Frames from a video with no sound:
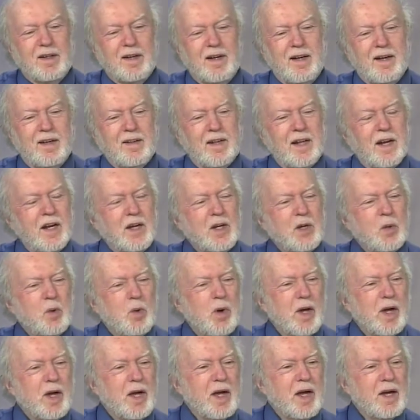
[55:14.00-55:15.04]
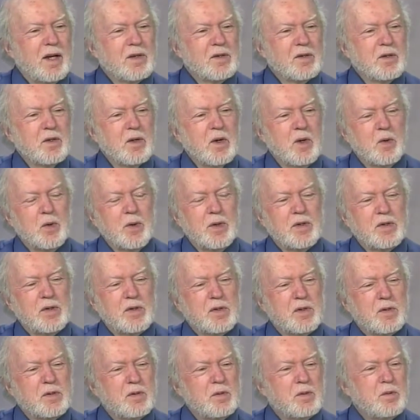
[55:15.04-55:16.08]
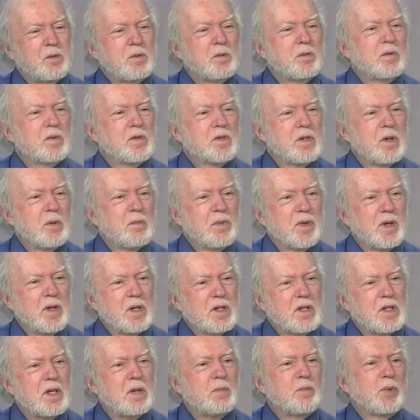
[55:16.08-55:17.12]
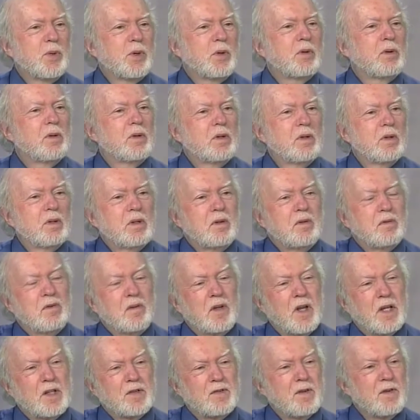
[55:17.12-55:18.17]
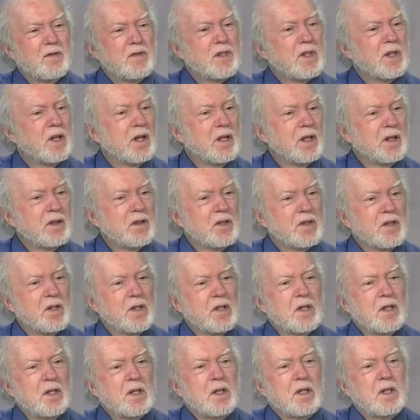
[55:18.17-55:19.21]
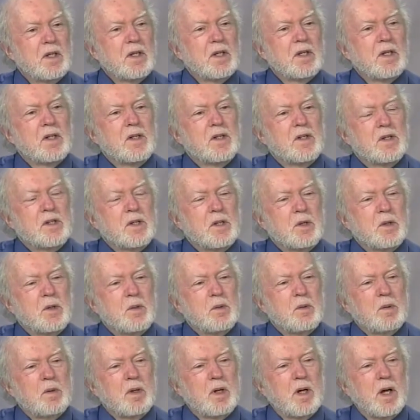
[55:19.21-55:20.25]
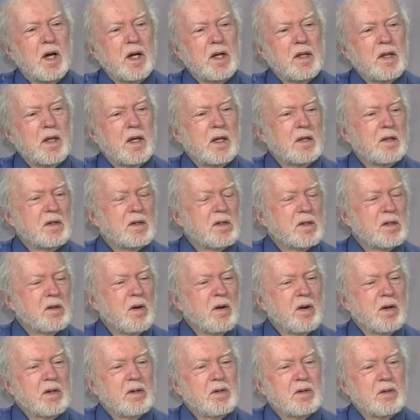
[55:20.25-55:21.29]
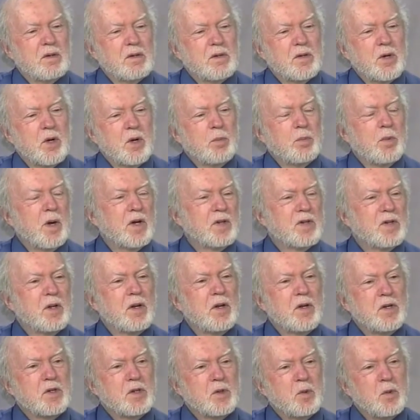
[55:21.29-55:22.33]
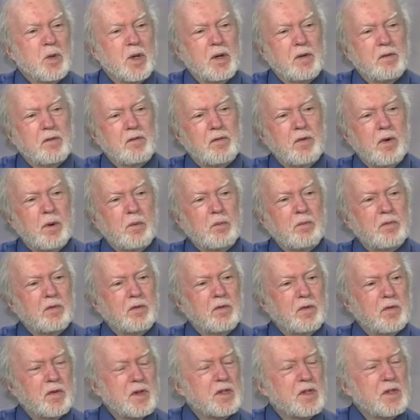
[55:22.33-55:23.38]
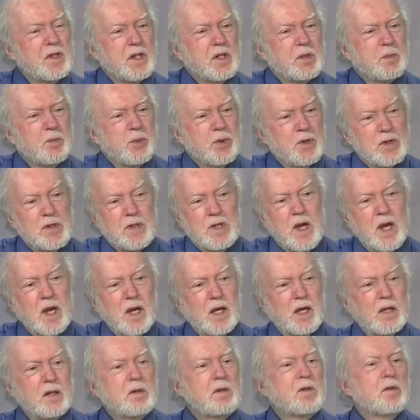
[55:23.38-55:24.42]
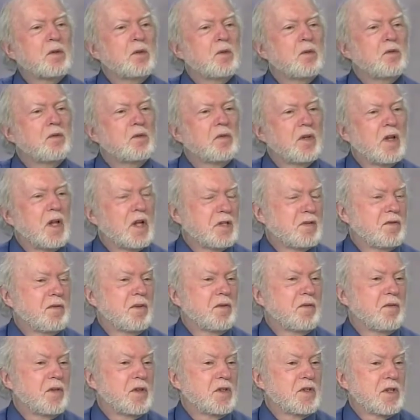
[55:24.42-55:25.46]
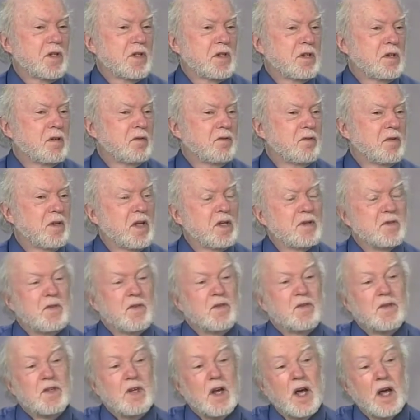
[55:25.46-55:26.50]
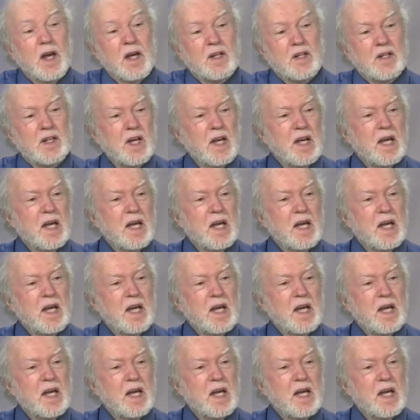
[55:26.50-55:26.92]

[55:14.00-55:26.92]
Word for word: And then I knew I had to go into something deeper, uh, the philosophy of science. So I then started to turn my studies away from physics per se to philosophy of physics and philosophy of science.